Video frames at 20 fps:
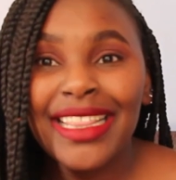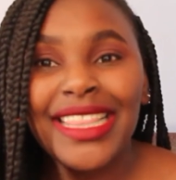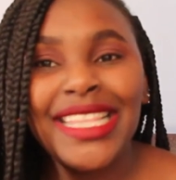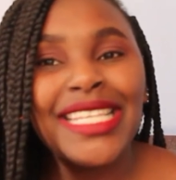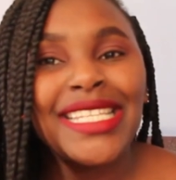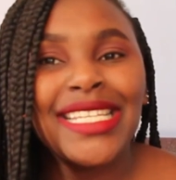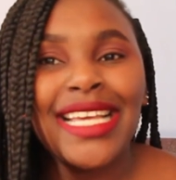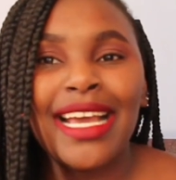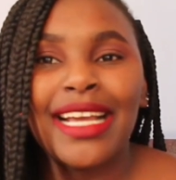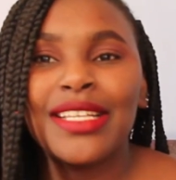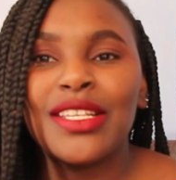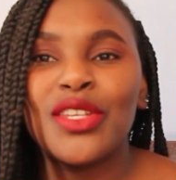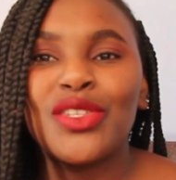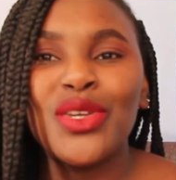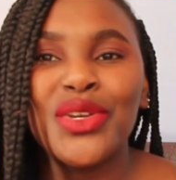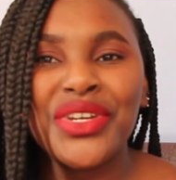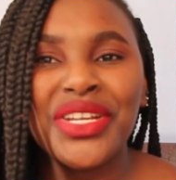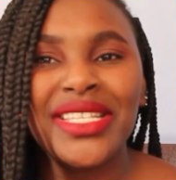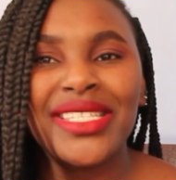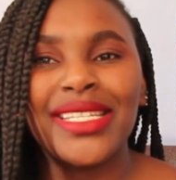These are
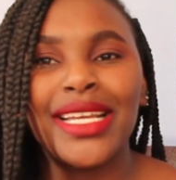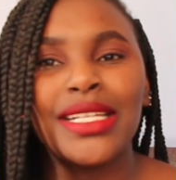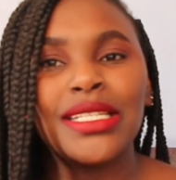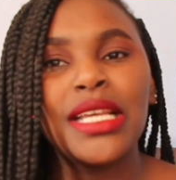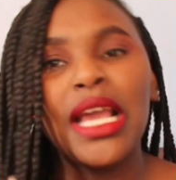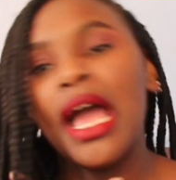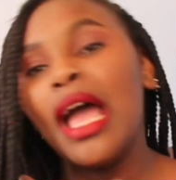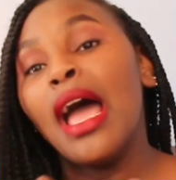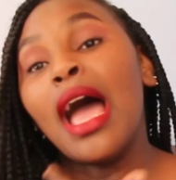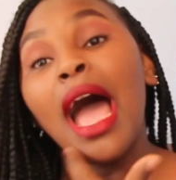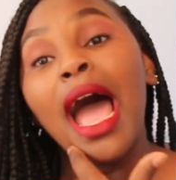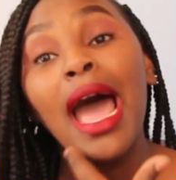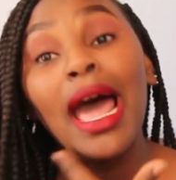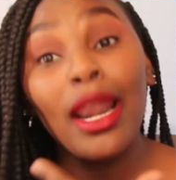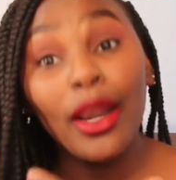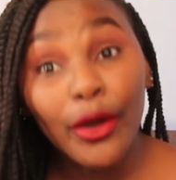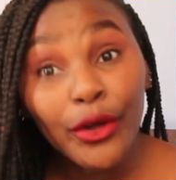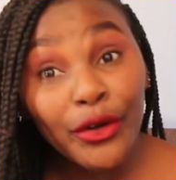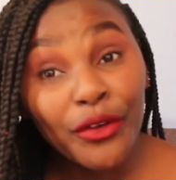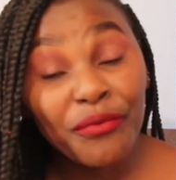accessories that
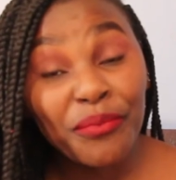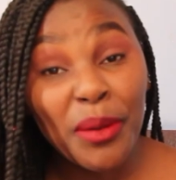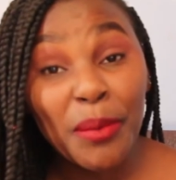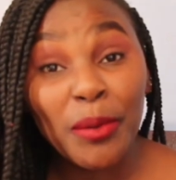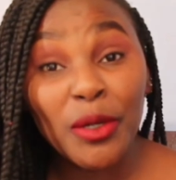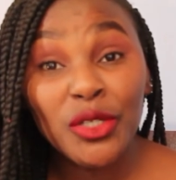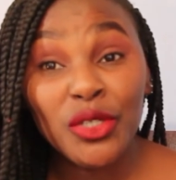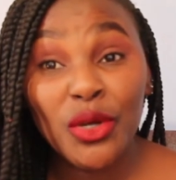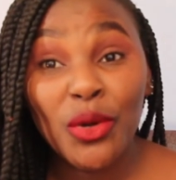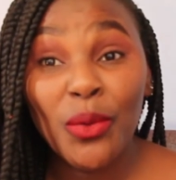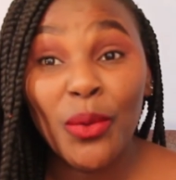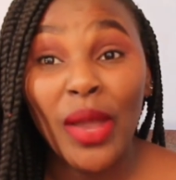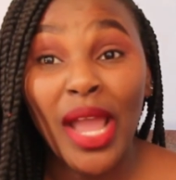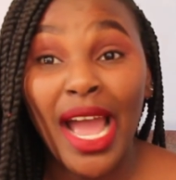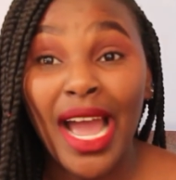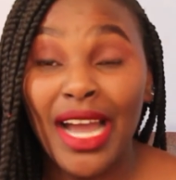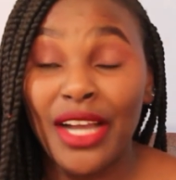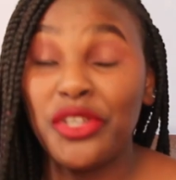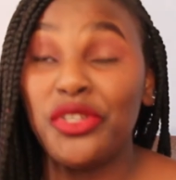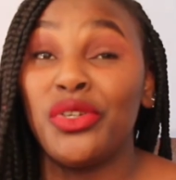a lot of people don't wear.
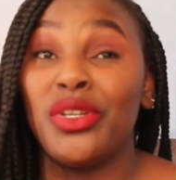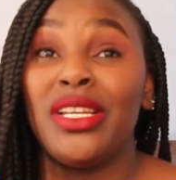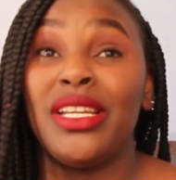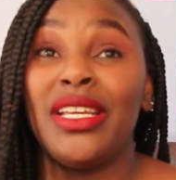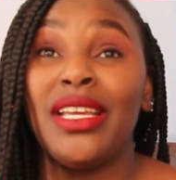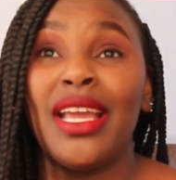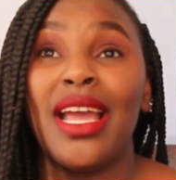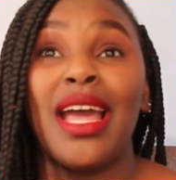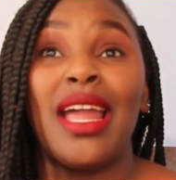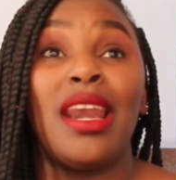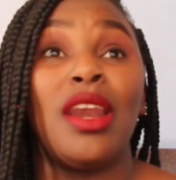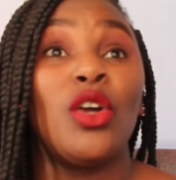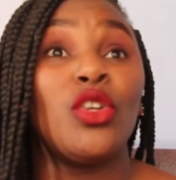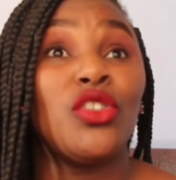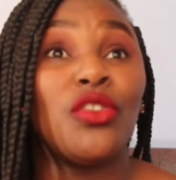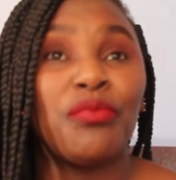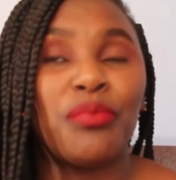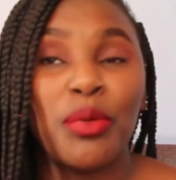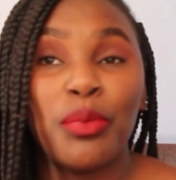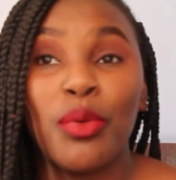Actually, a lot
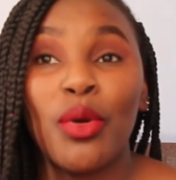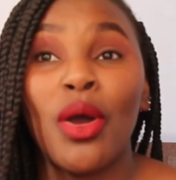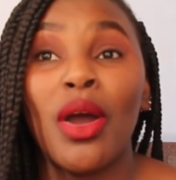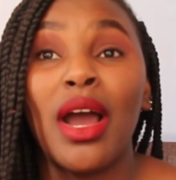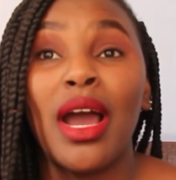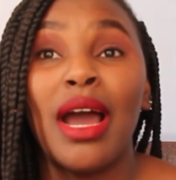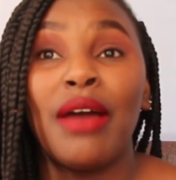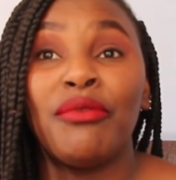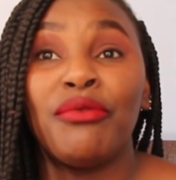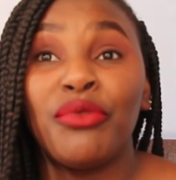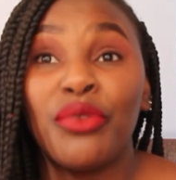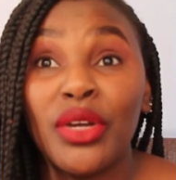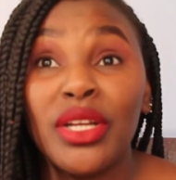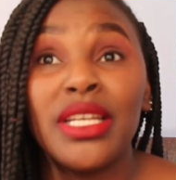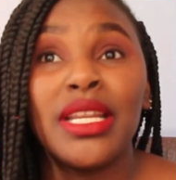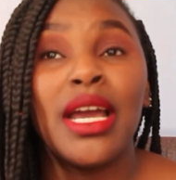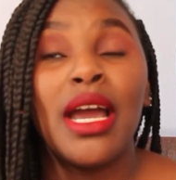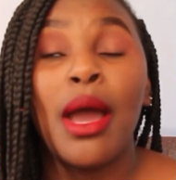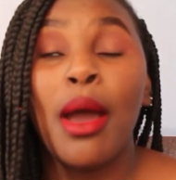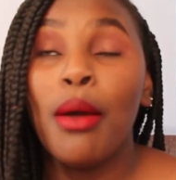of people
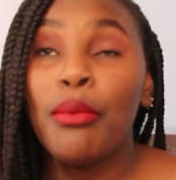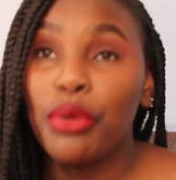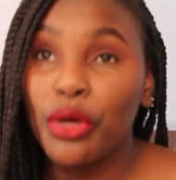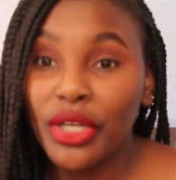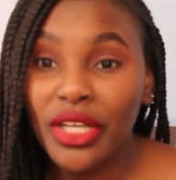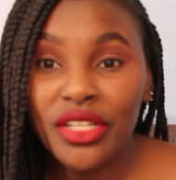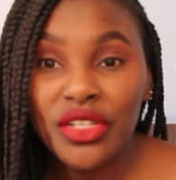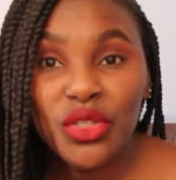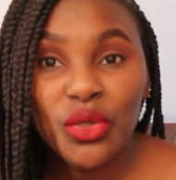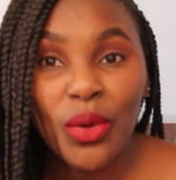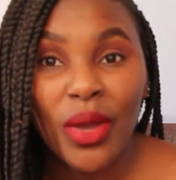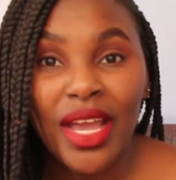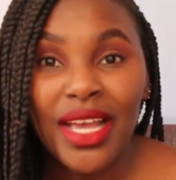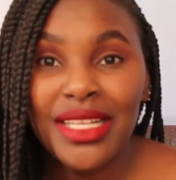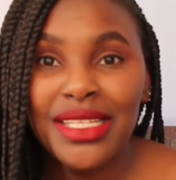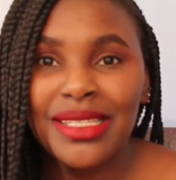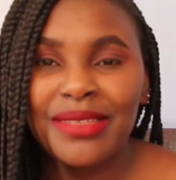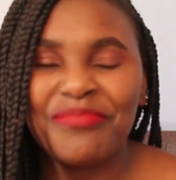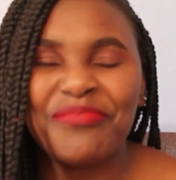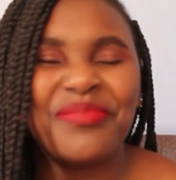avoid pocket
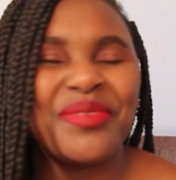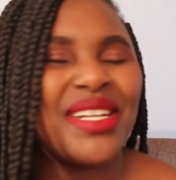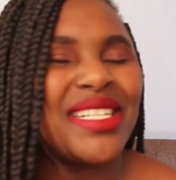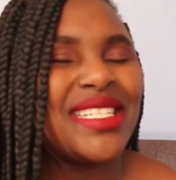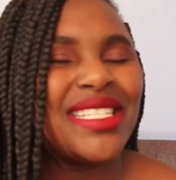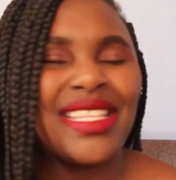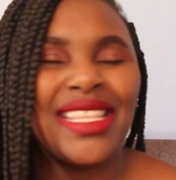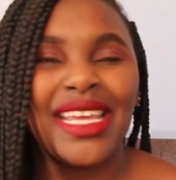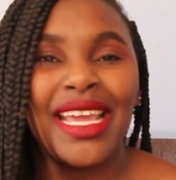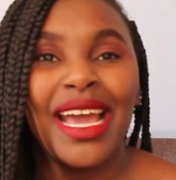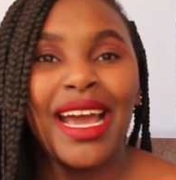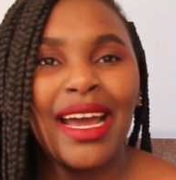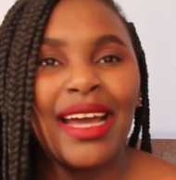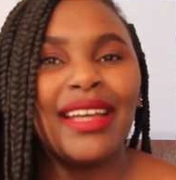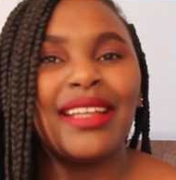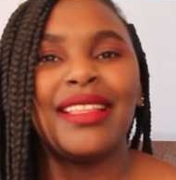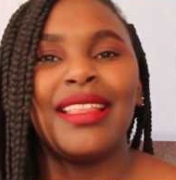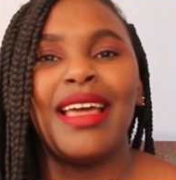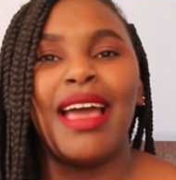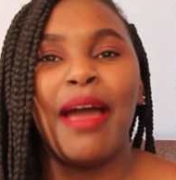squares, but they
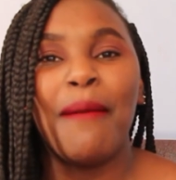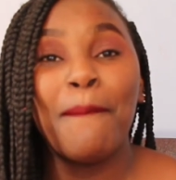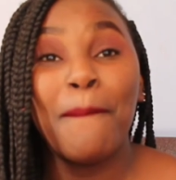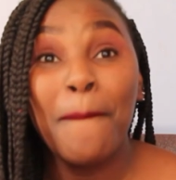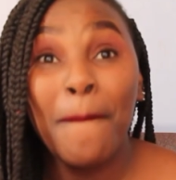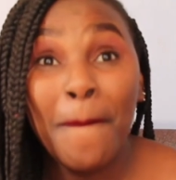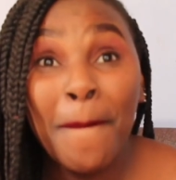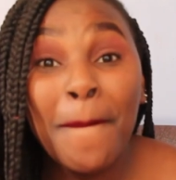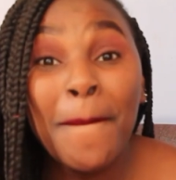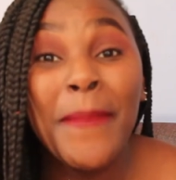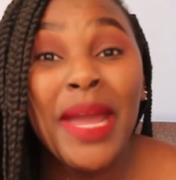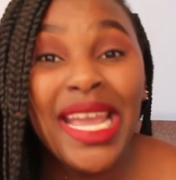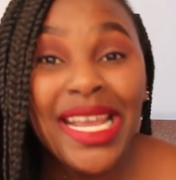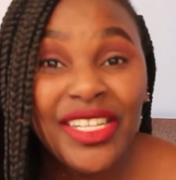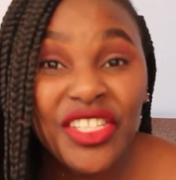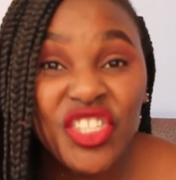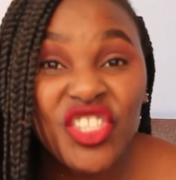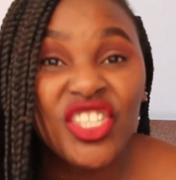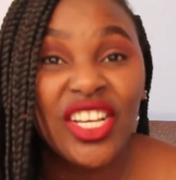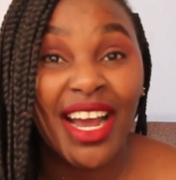are
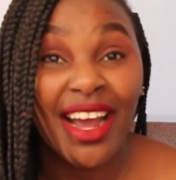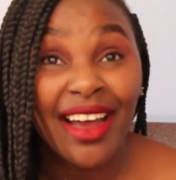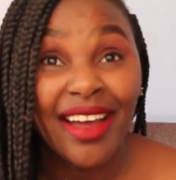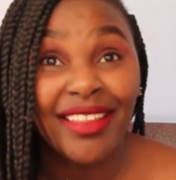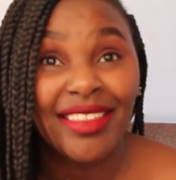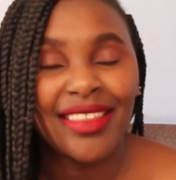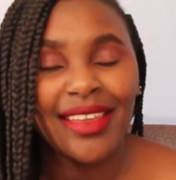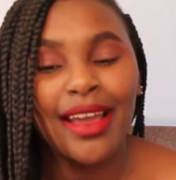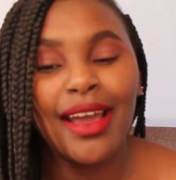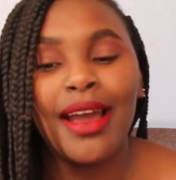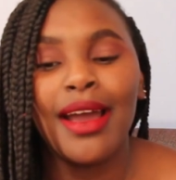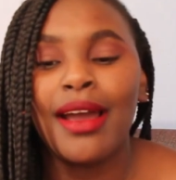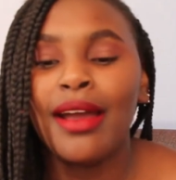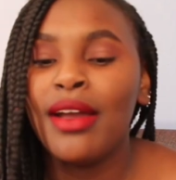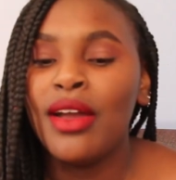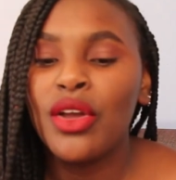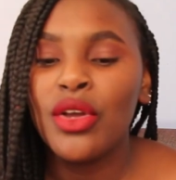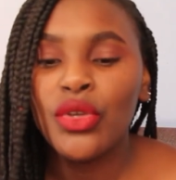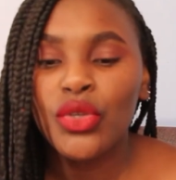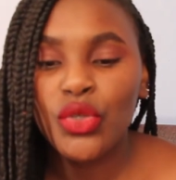major. They are
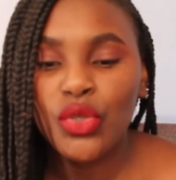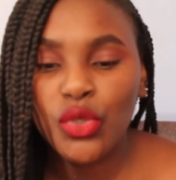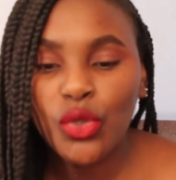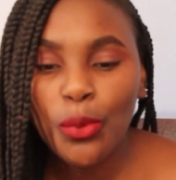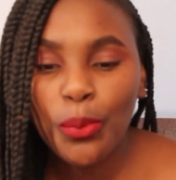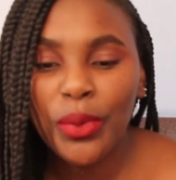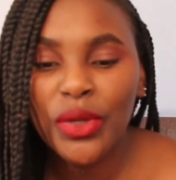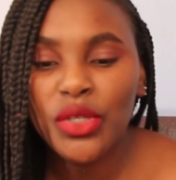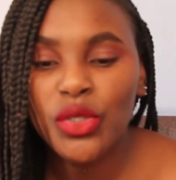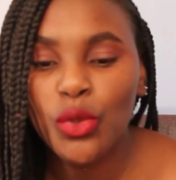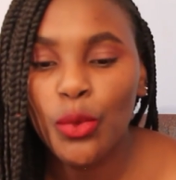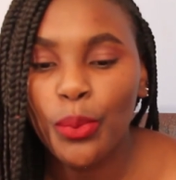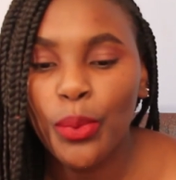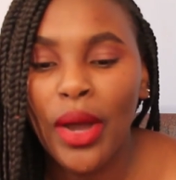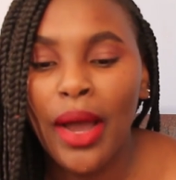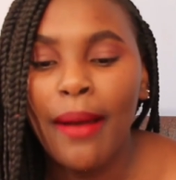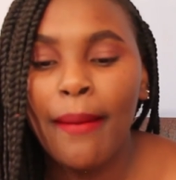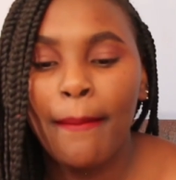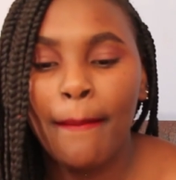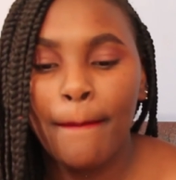super
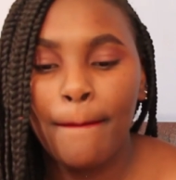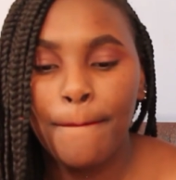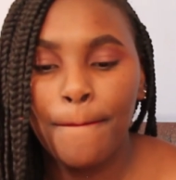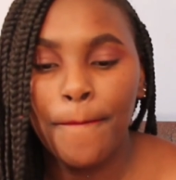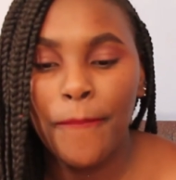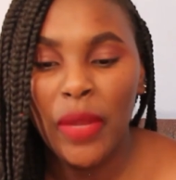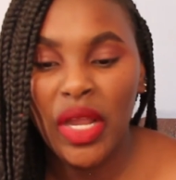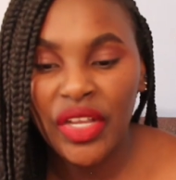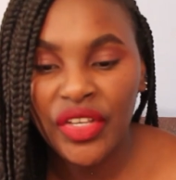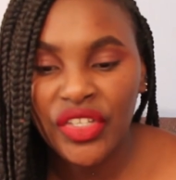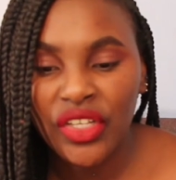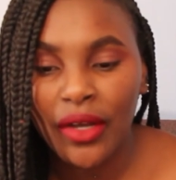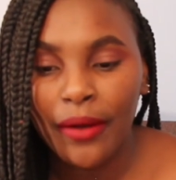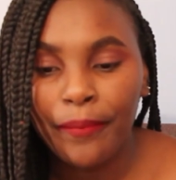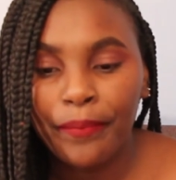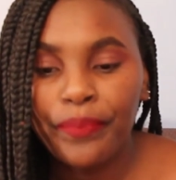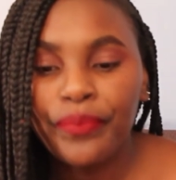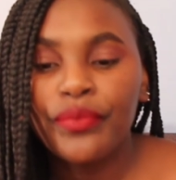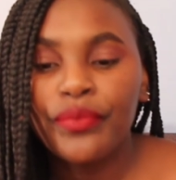major.